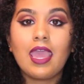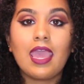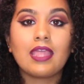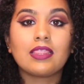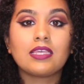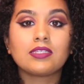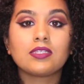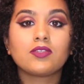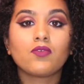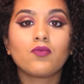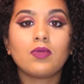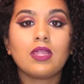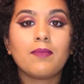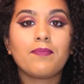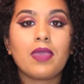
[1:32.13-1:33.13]
and this is a
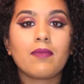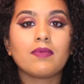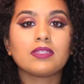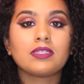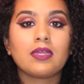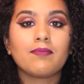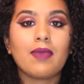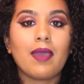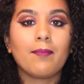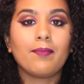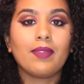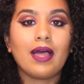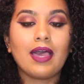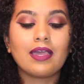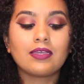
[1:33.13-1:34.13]
really pigmented matte
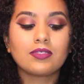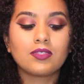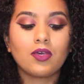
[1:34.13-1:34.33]
black.